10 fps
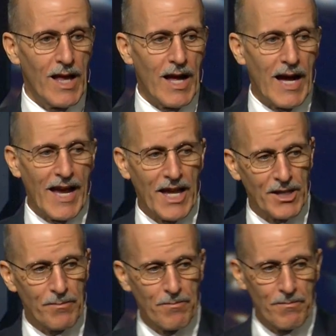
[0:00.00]
I had
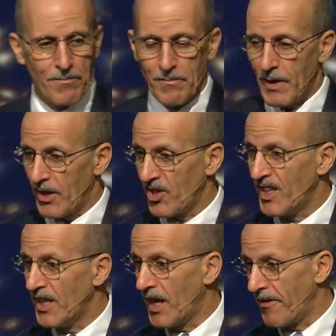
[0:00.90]
a
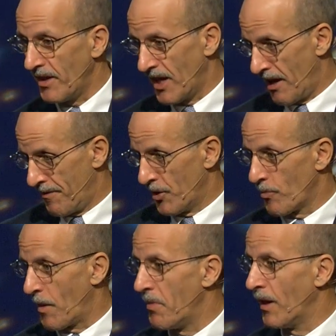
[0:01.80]
skin diving knife under
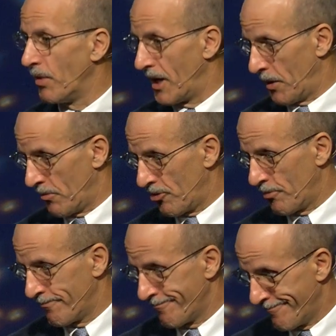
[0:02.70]
my bell bottoms,
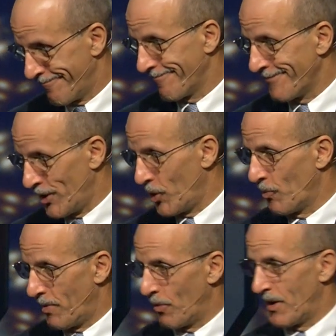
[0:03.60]
your
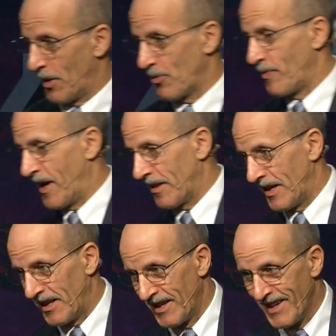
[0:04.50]
bell bottoms back
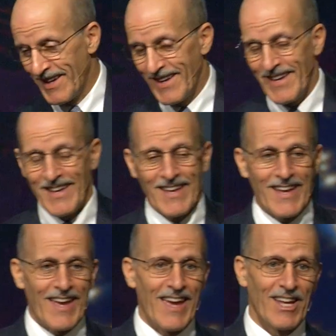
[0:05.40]
then.
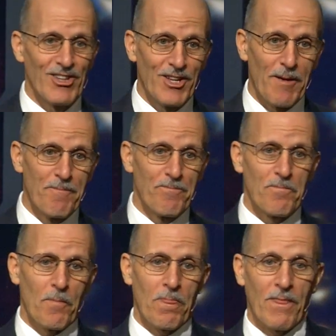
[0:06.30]
And
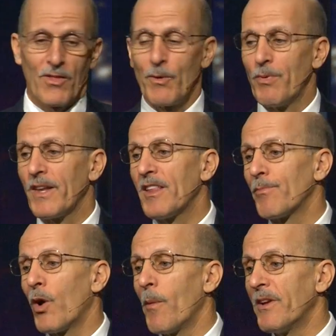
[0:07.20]
the police
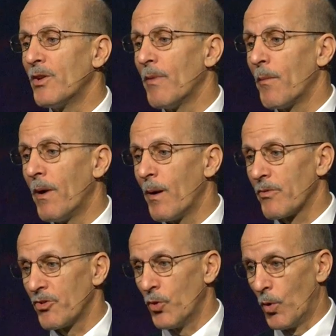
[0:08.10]
brought me to my
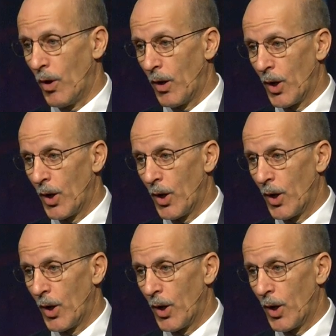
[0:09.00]
mom's door.